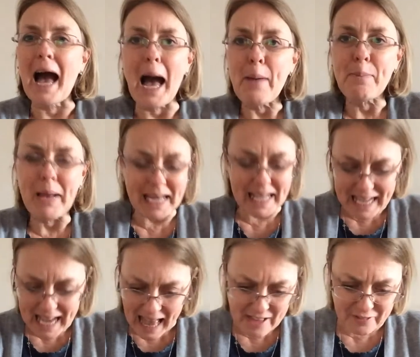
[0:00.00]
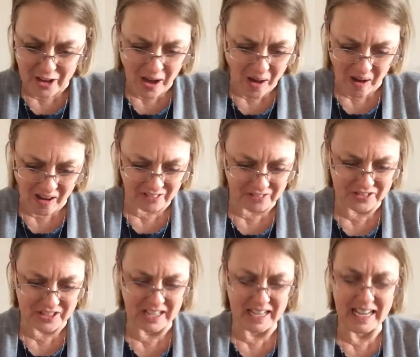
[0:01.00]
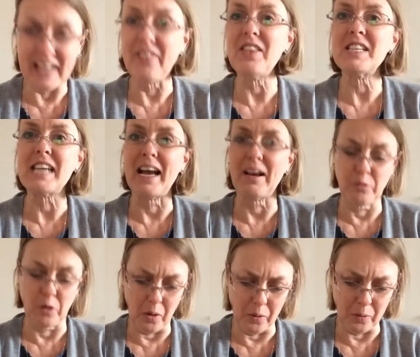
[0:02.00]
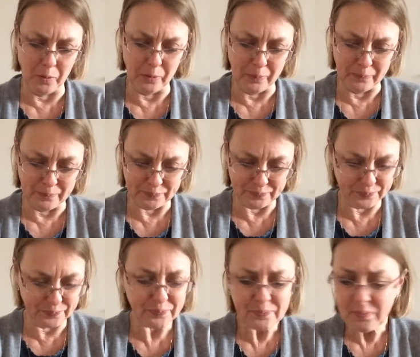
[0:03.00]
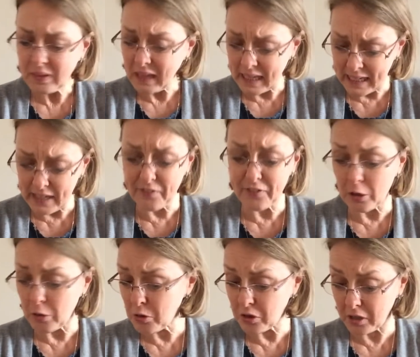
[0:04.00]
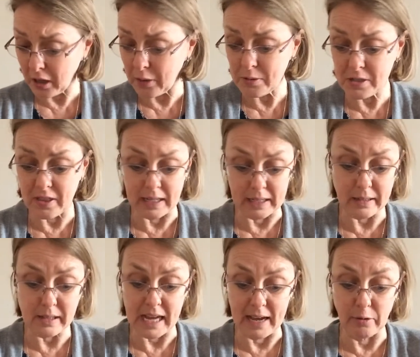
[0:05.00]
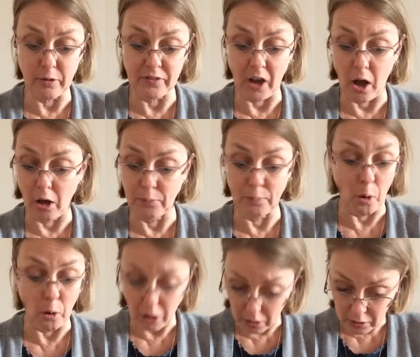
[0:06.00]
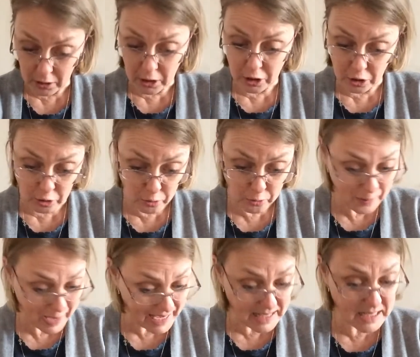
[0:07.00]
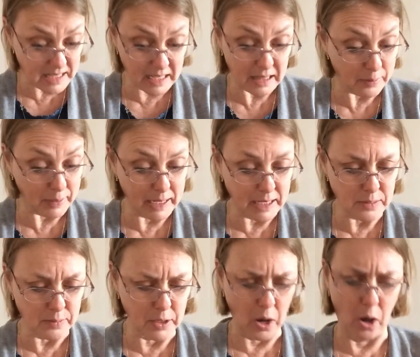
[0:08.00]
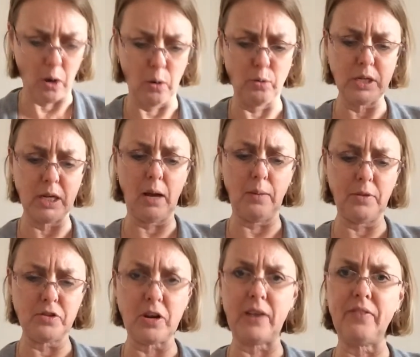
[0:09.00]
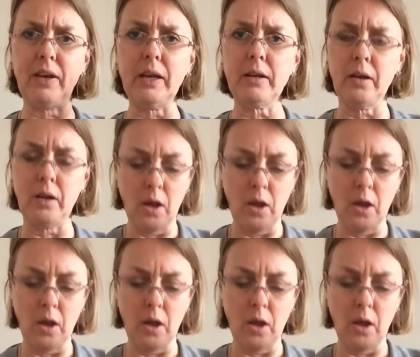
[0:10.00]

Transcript: happily ever after in the town hall. If you should go to the little town of Carn Mog, you may see the policeman holding up the traffic